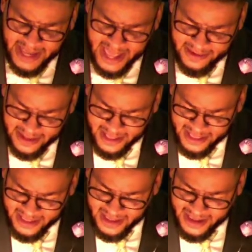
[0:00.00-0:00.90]
that
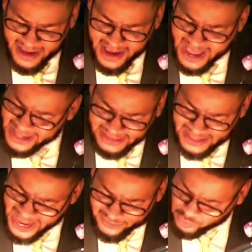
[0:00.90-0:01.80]
I did
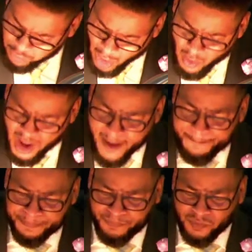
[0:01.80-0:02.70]
not grow up
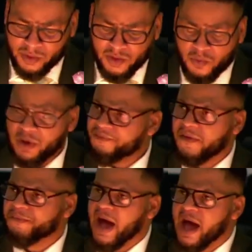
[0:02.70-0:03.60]
with a
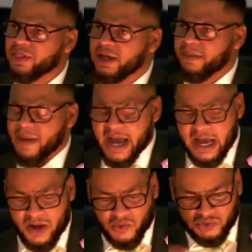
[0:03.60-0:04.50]
father in my
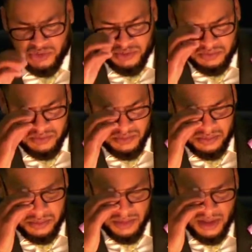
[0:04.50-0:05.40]
house.
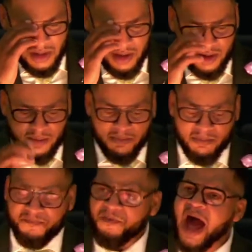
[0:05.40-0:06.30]

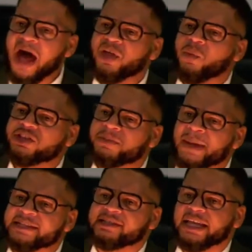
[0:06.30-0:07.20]
My father was
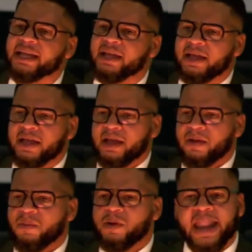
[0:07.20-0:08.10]
missing
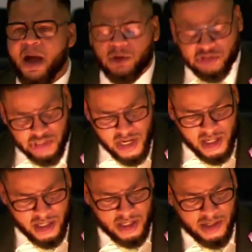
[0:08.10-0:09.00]
when I was young.